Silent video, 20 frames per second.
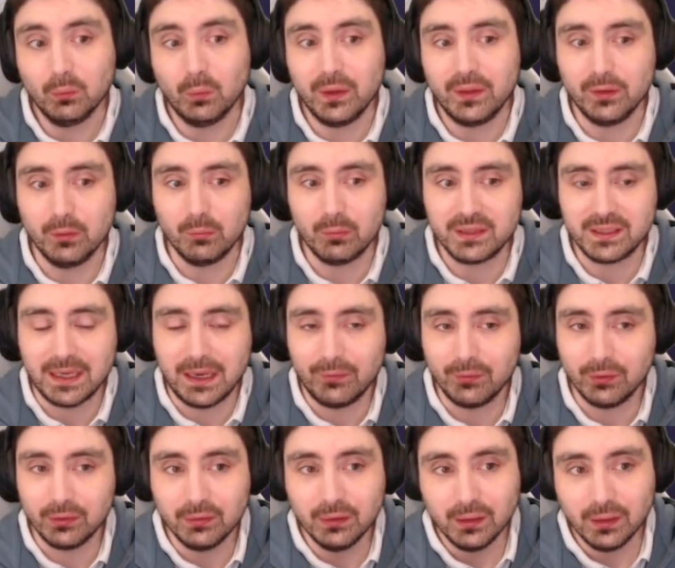with number
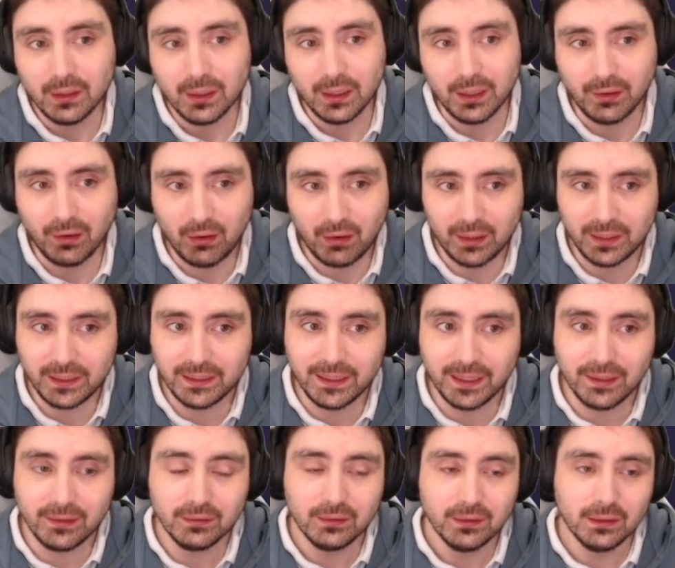7 and hide
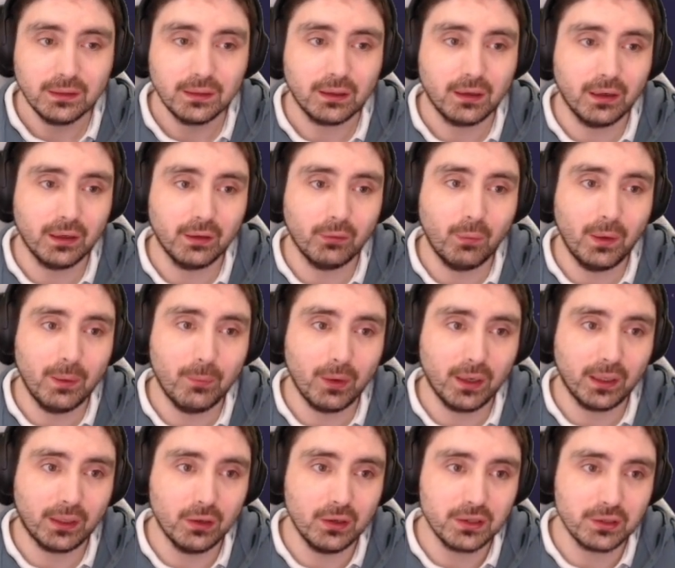it kind of where
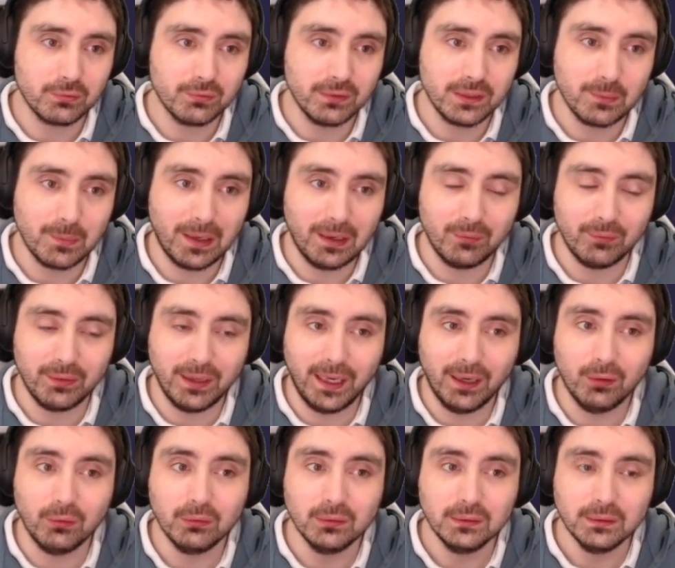my cursor is about
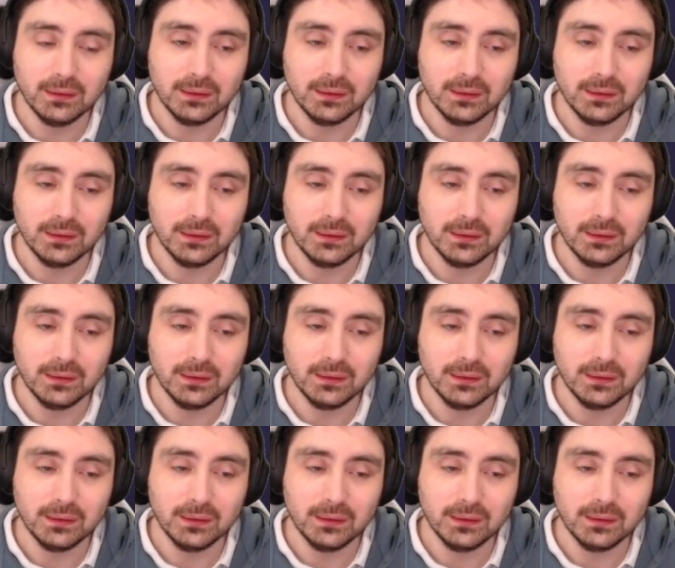now.